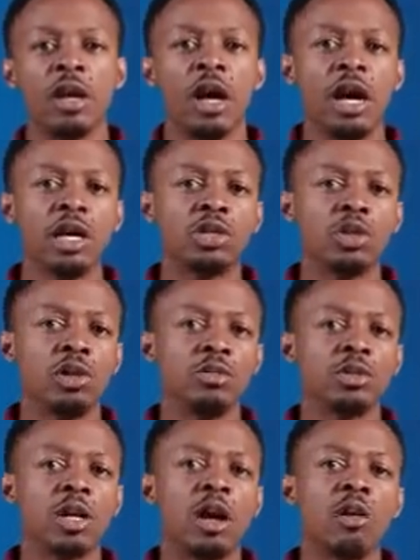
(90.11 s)

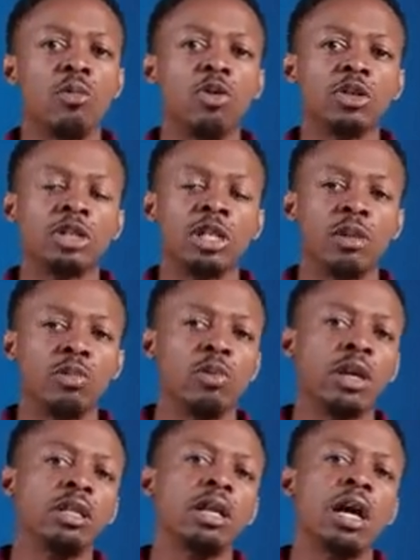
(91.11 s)
Atoms are more stable
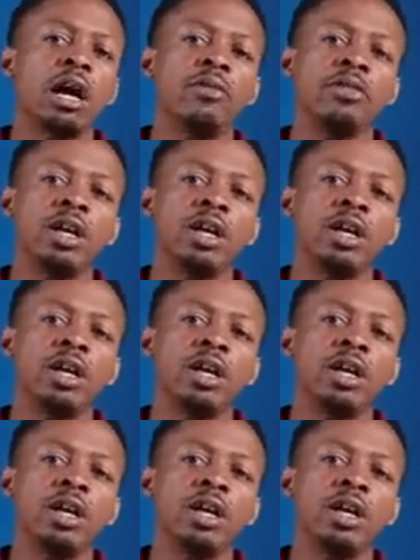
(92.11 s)
when they have